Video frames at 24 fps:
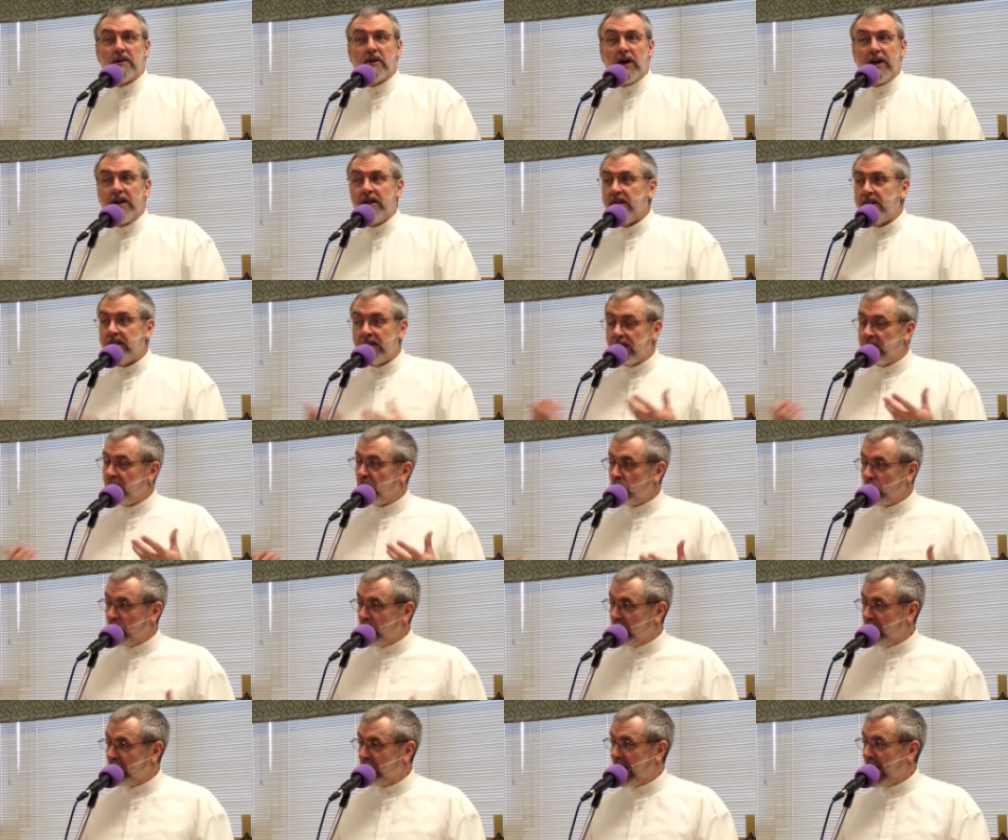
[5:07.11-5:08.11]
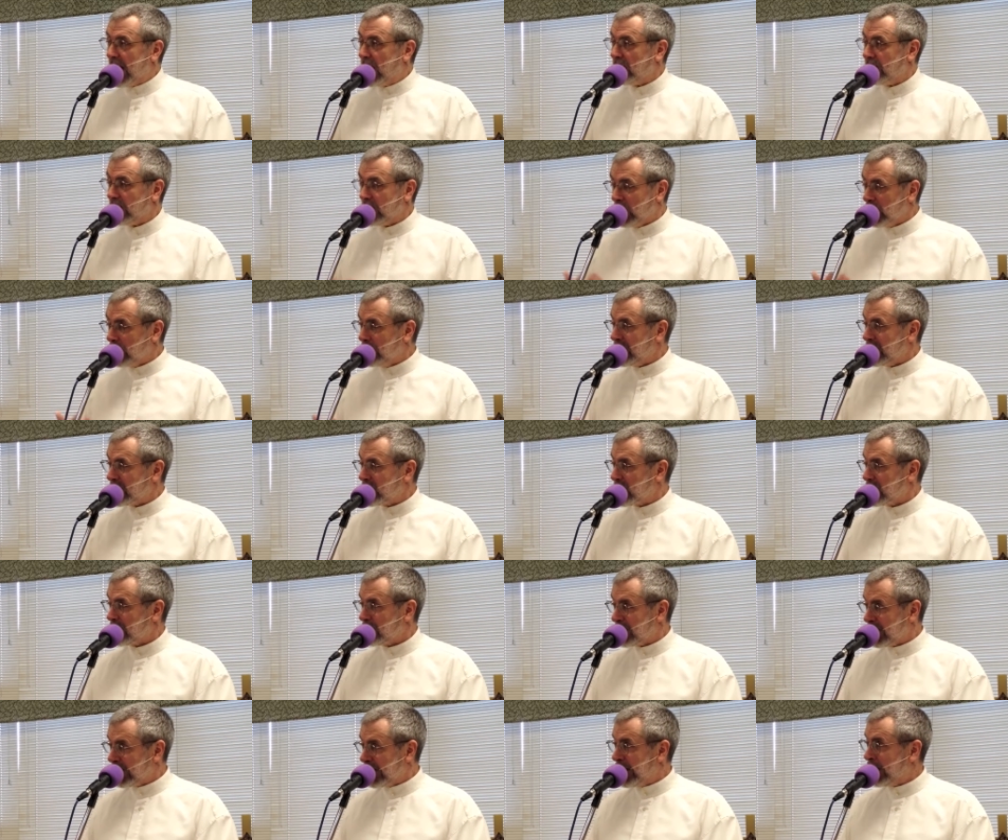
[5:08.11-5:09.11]
And it didn't get written down, and nobody
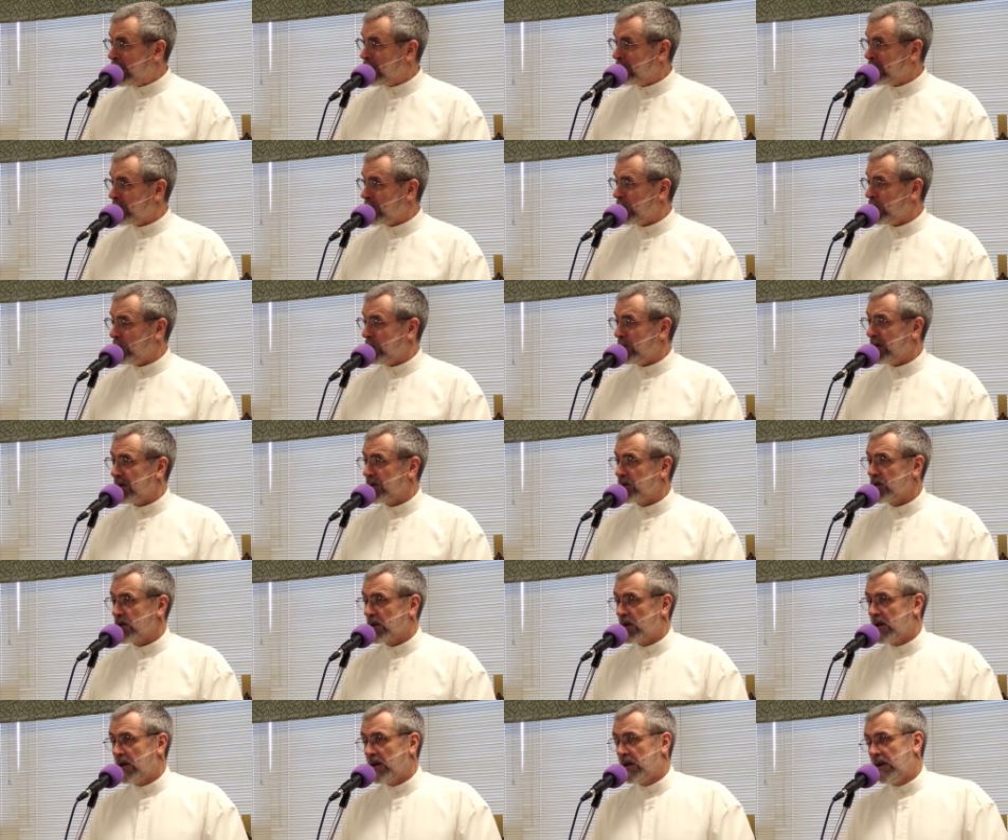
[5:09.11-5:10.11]
seemed to care very much.